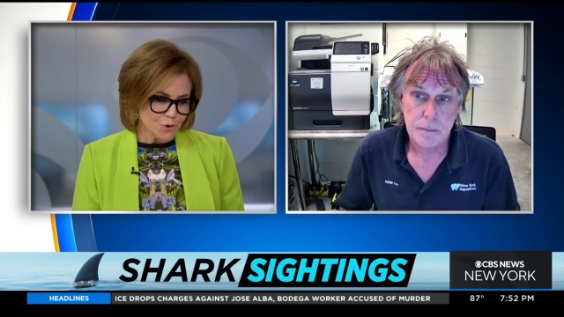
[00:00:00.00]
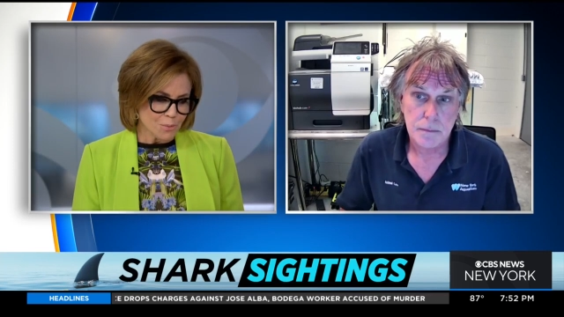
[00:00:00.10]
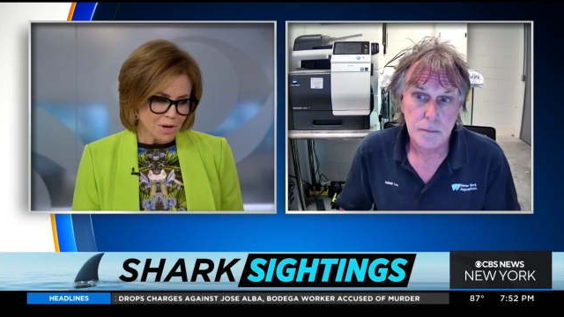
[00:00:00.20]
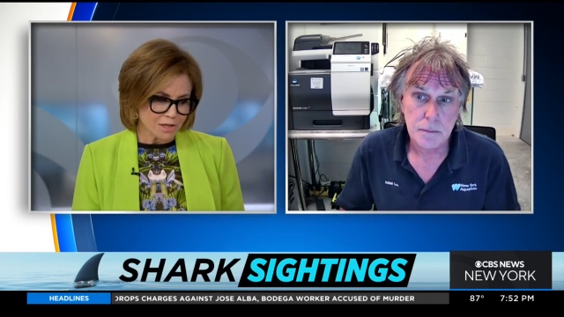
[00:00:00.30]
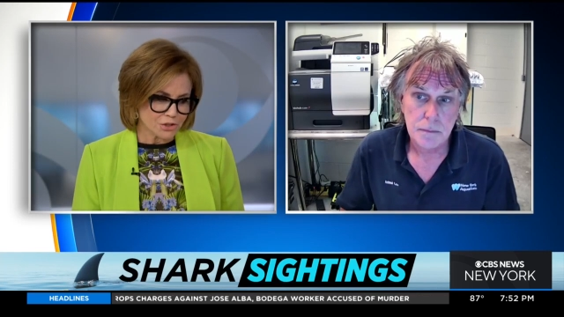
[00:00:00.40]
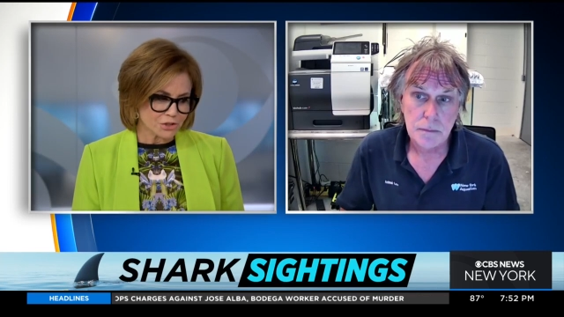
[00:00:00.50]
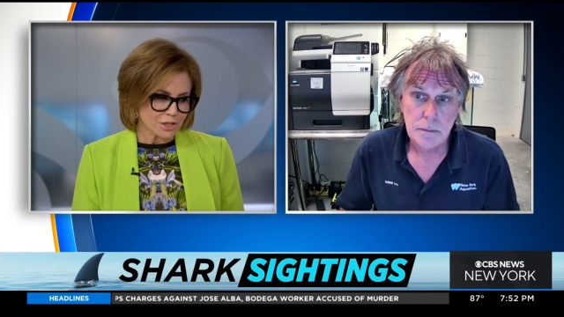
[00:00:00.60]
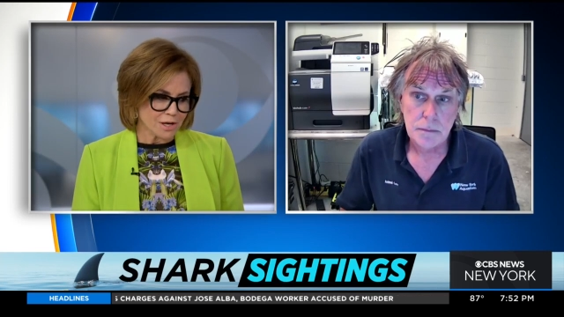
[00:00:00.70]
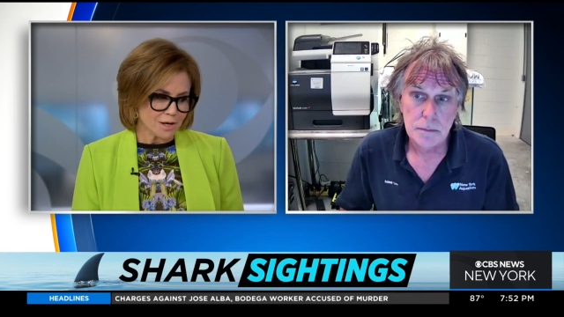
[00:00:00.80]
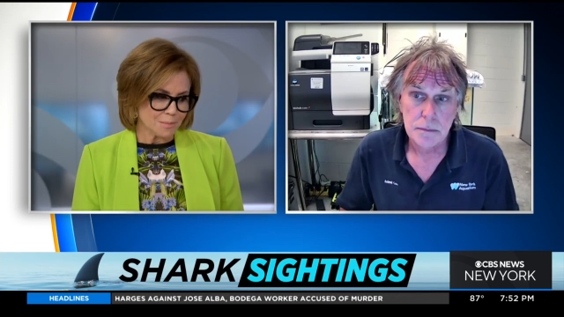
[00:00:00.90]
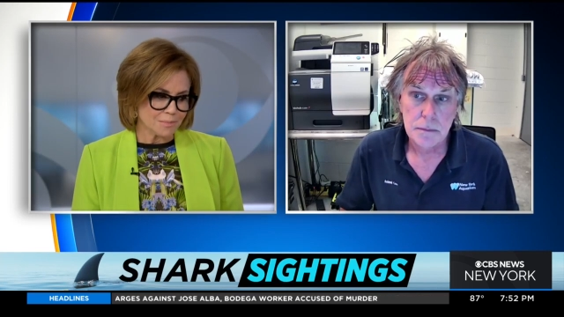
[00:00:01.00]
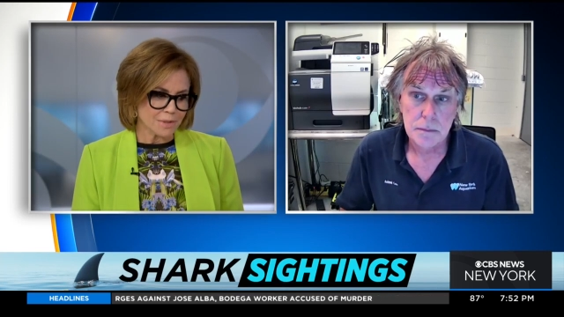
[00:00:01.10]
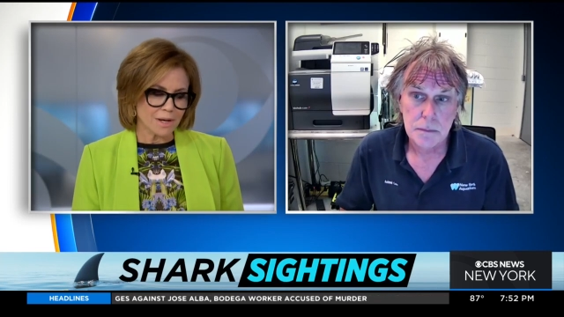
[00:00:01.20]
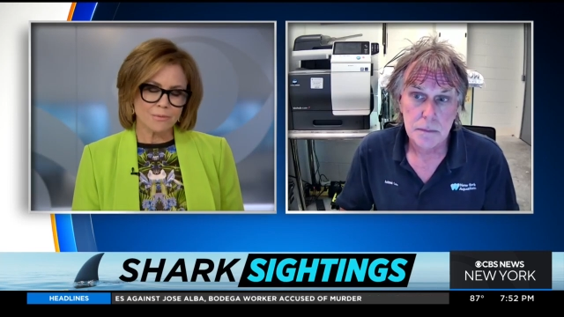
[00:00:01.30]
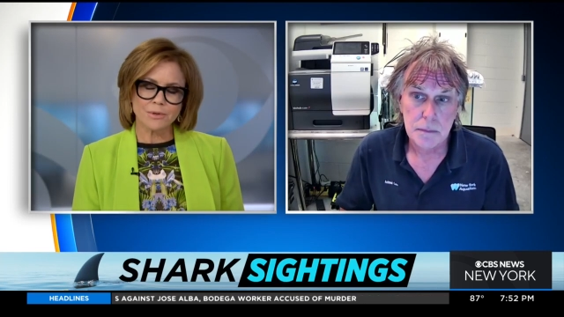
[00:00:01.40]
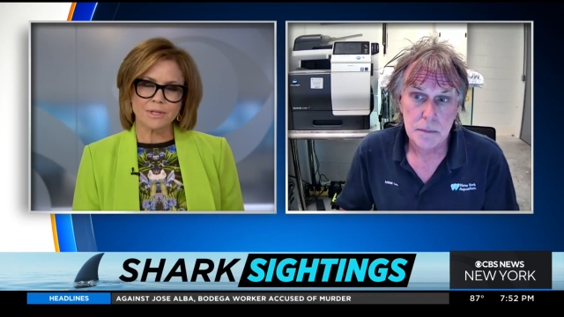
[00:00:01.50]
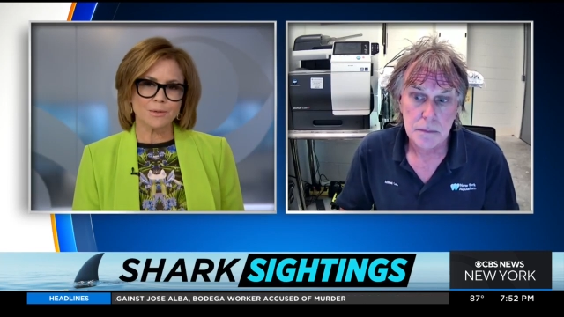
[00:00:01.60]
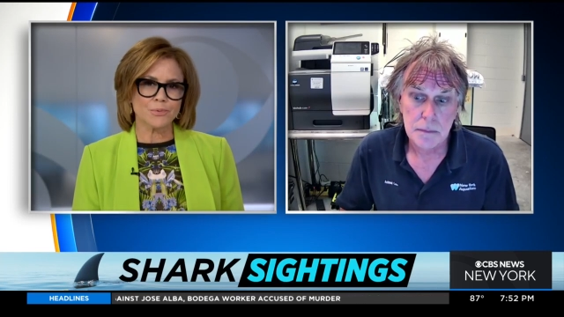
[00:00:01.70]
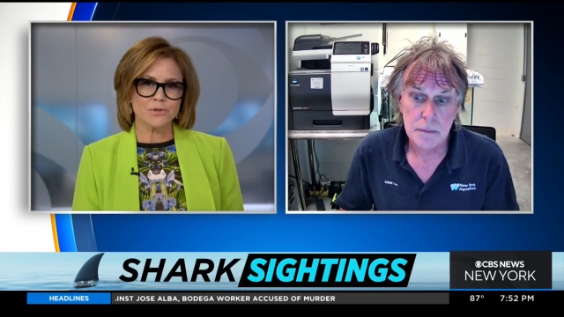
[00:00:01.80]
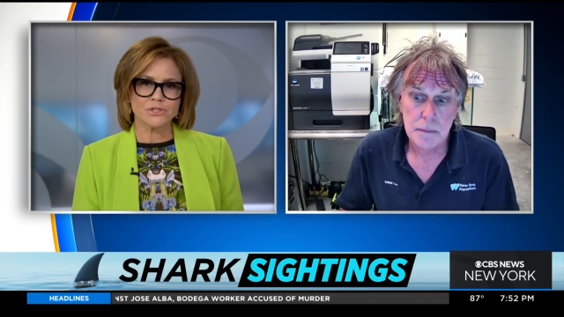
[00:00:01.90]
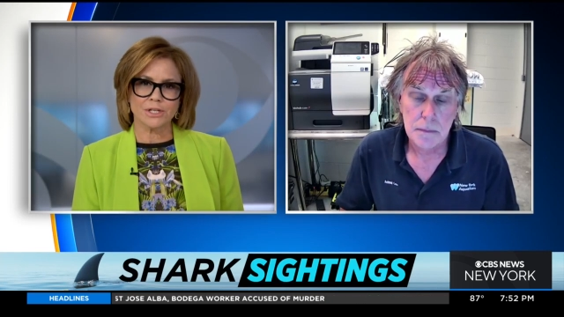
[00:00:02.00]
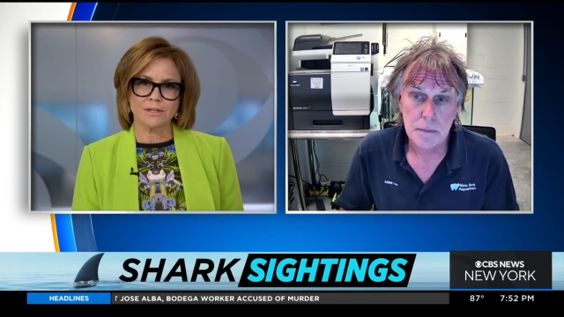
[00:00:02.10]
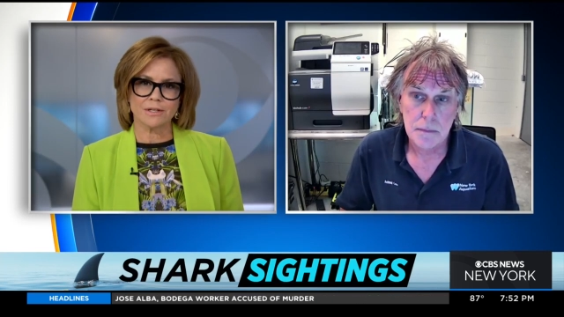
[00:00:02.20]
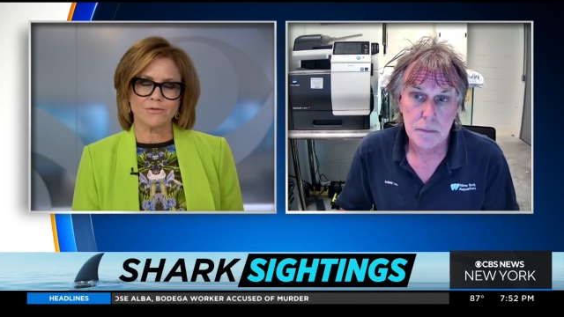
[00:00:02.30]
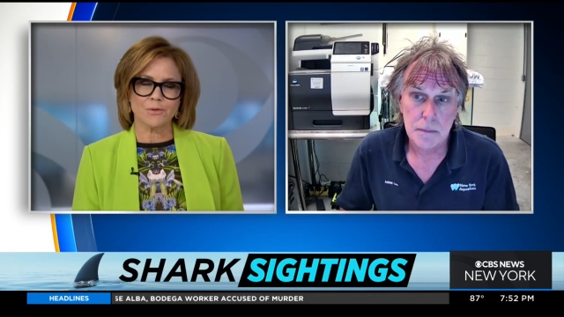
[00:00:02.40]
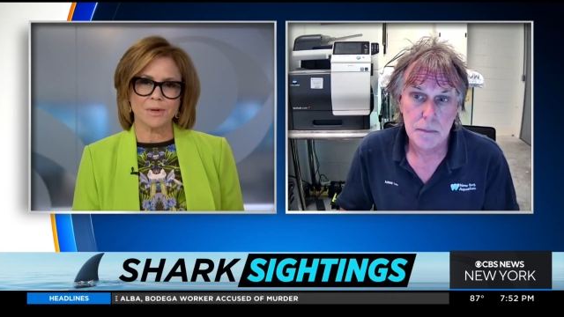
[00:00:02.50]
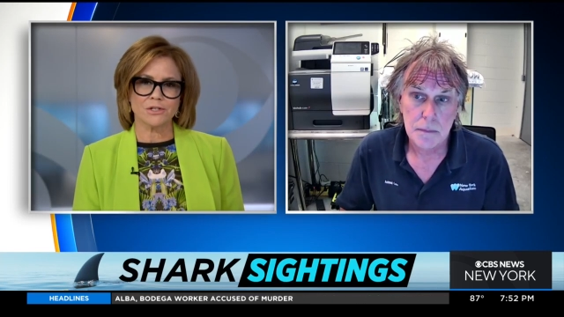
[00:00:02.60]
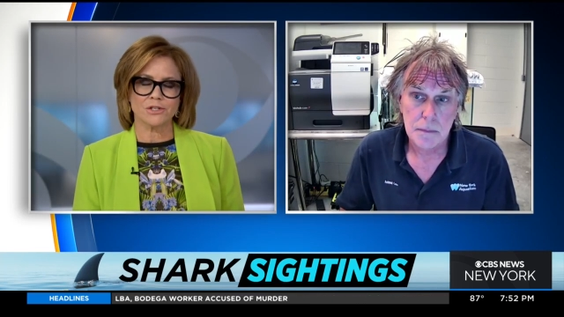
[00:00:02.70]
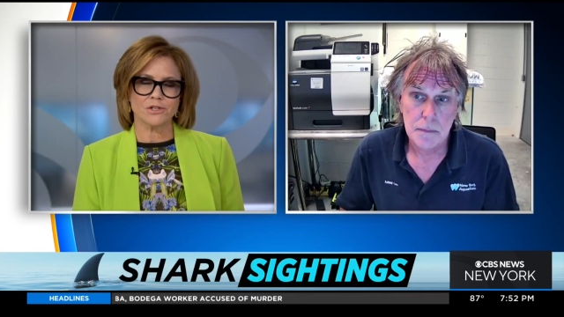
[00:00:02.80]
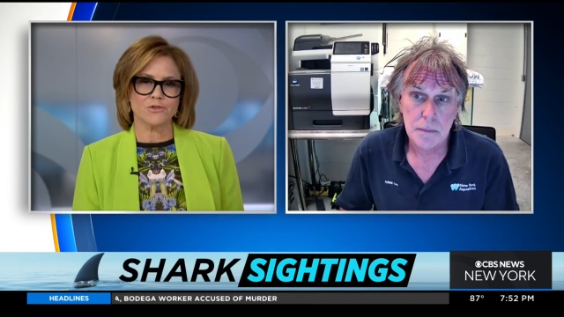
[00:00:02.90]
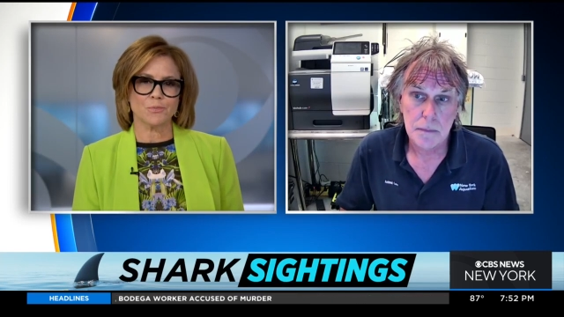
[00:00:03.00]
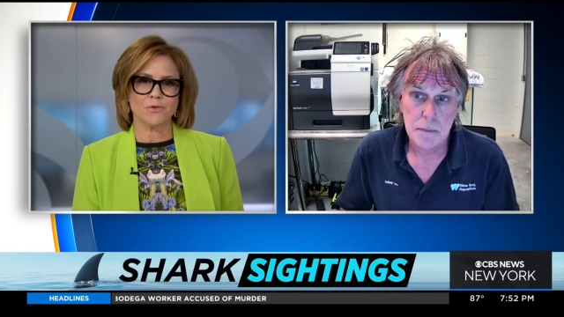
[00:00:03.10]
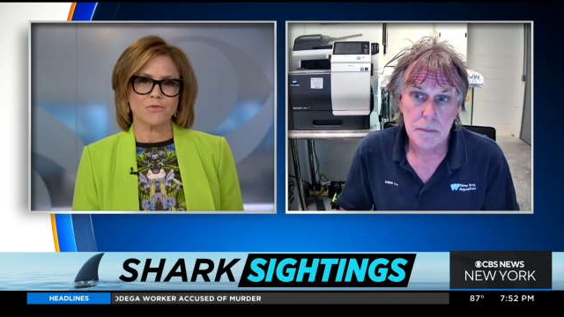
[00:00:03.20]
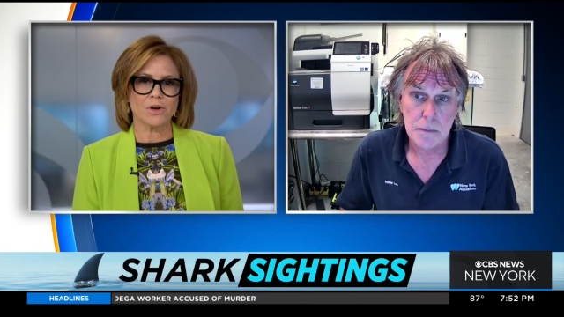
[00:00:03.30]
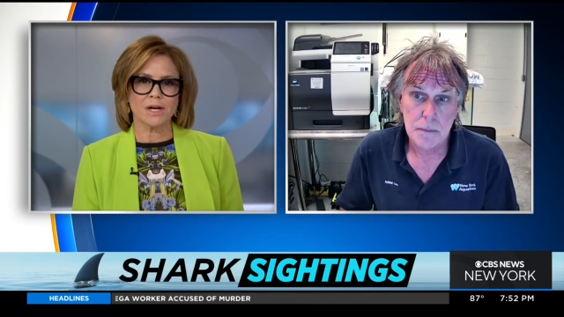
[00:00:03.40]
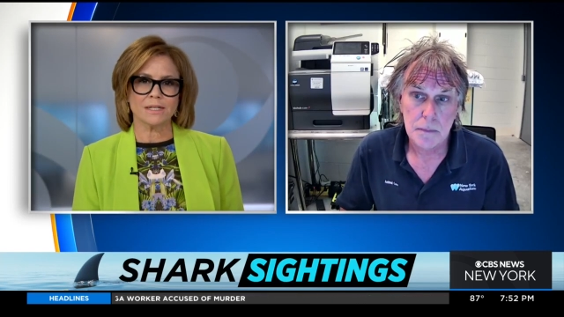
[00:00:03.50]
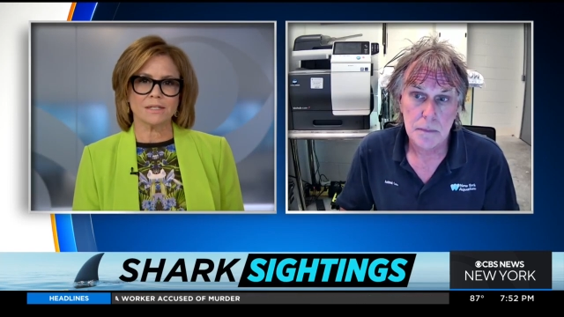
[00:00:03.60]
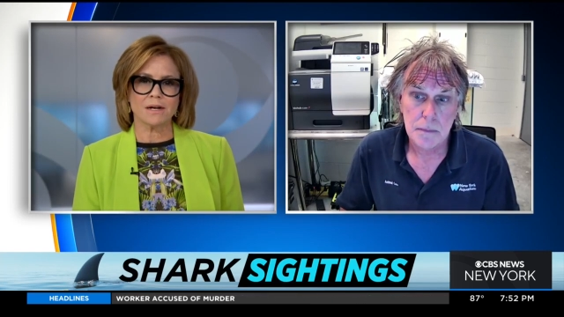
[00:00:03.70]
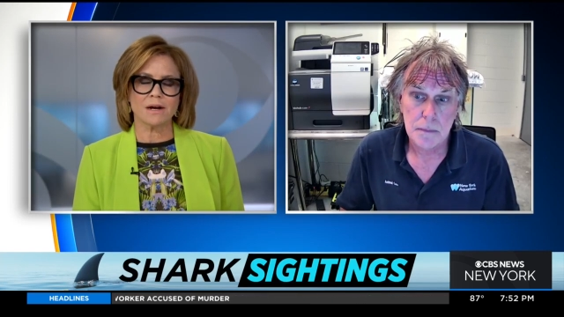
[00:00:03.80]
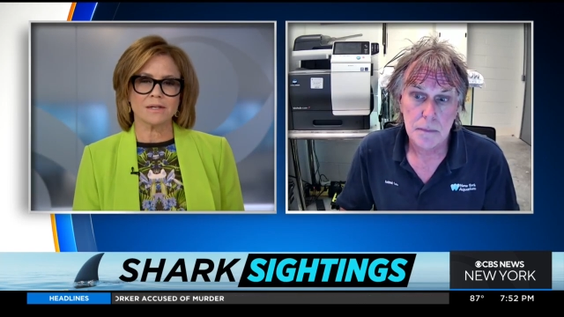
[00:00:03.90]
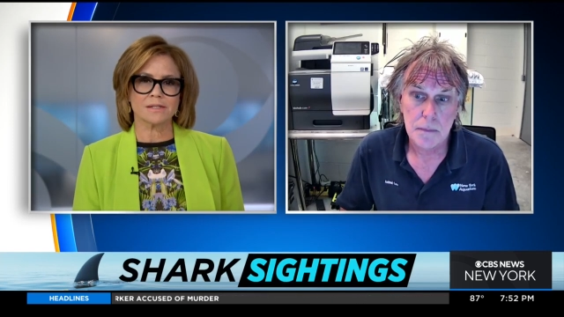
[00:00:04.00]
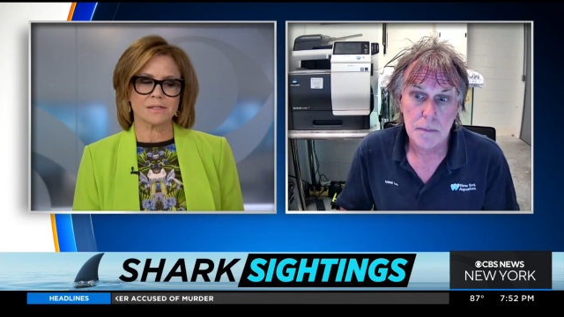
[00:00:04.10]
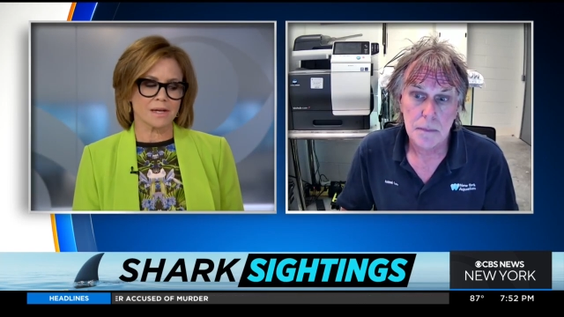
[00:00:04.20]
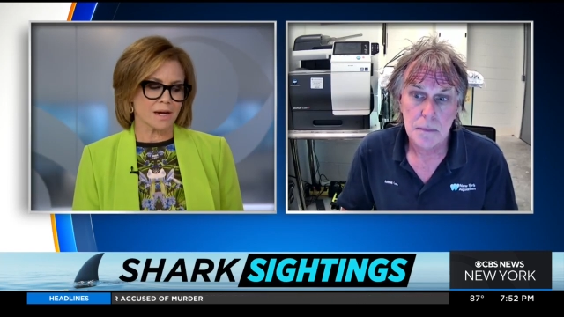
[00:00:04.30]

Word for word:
Speaker 1: much. Um, I really appreciate the information you've provided us,